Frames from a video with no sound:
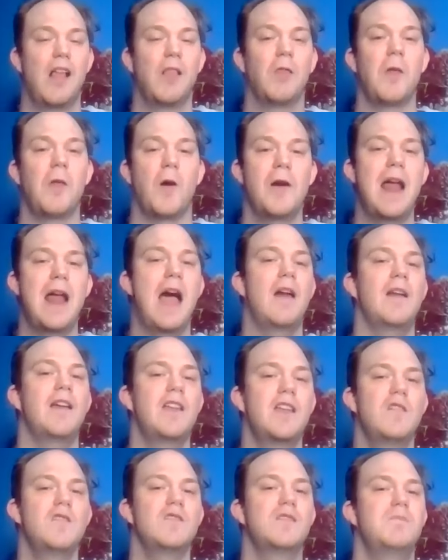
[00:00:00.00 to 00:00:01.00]
Learn how to
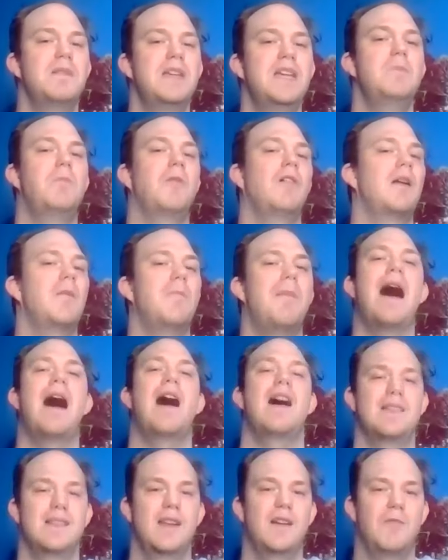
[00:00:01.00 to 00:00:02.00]
use people in a
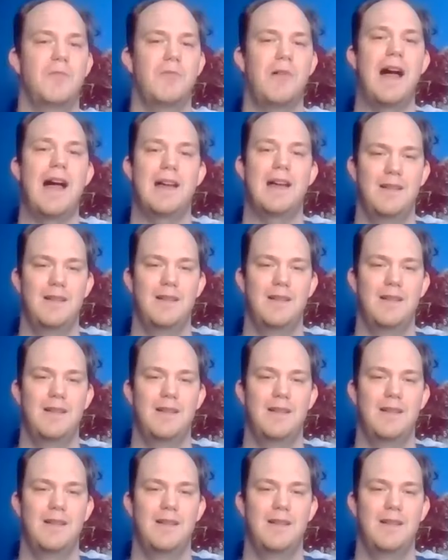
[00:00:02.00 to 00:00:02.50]
positive way.